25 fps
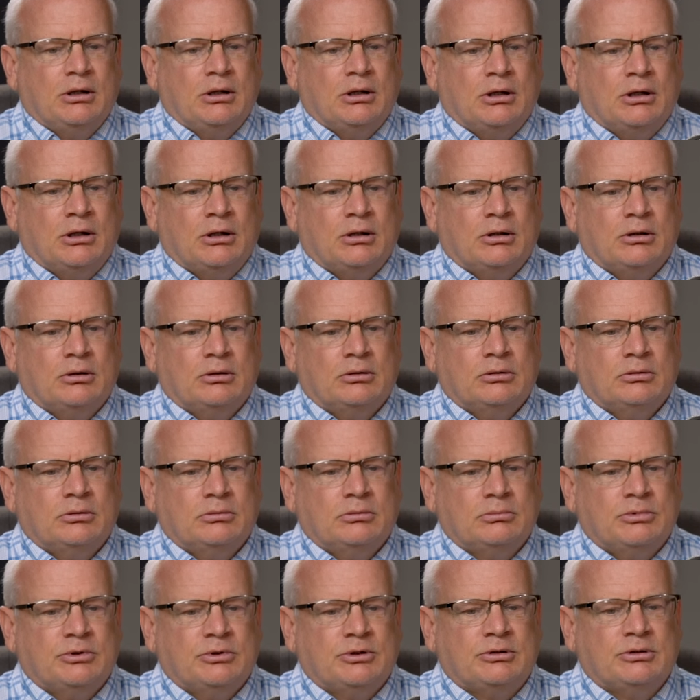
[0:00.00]
Uh,
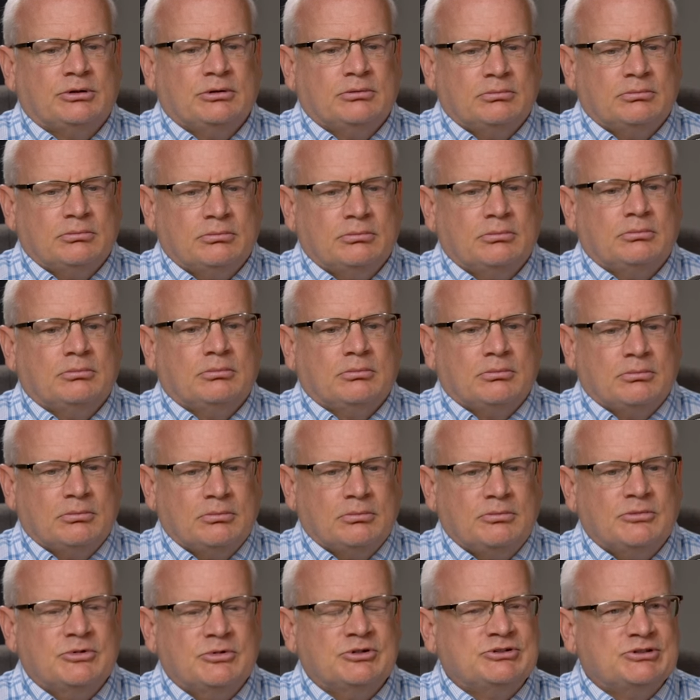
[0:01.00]
but
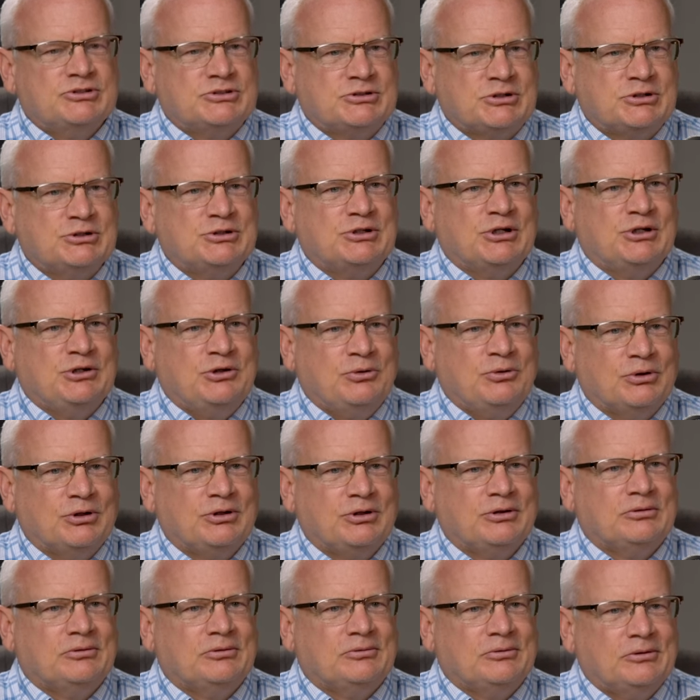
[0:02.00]
this is continuing,
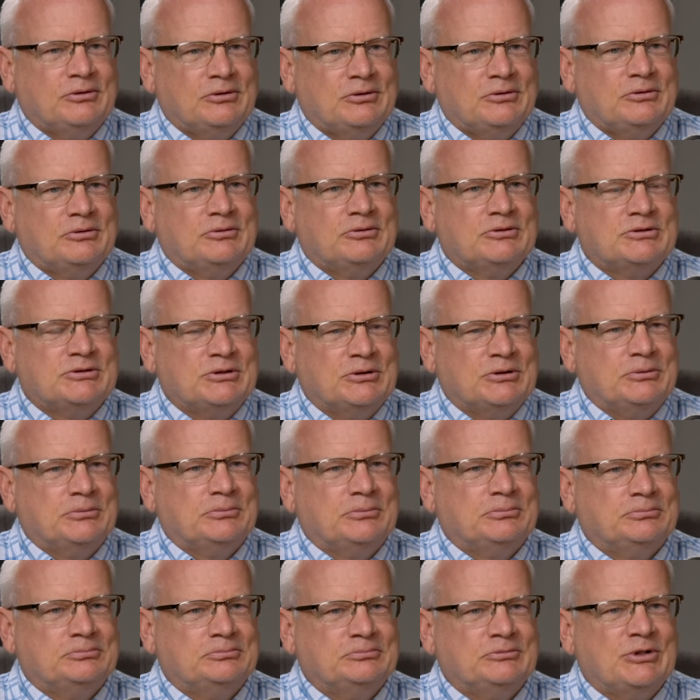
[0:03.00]
mm-hmm. so
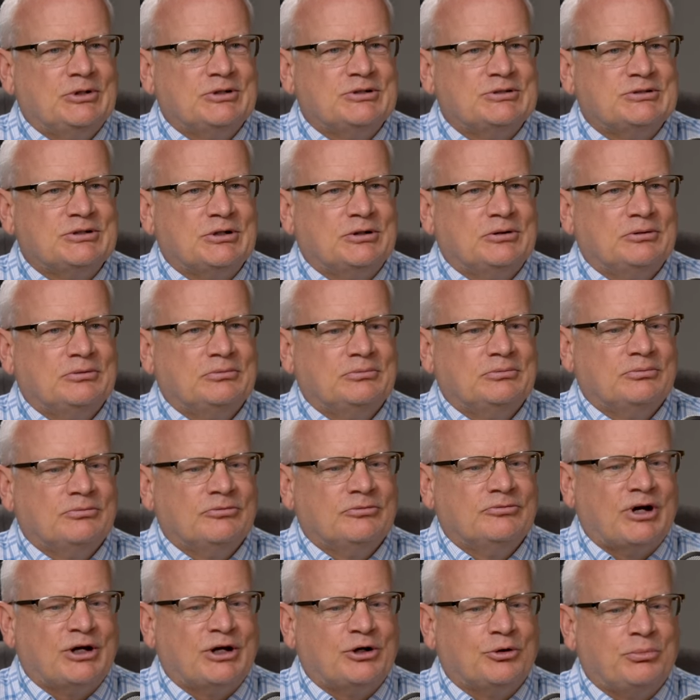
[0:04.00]
it's a
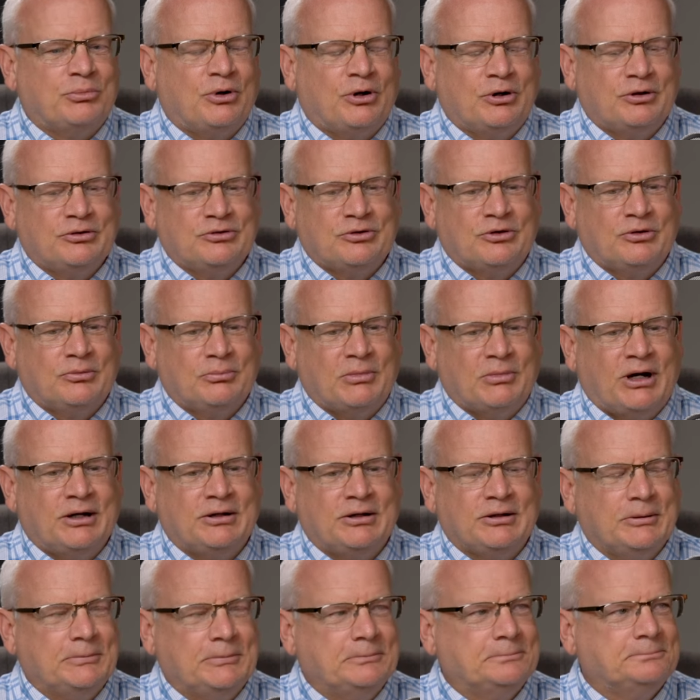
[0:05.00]
vital part to the body.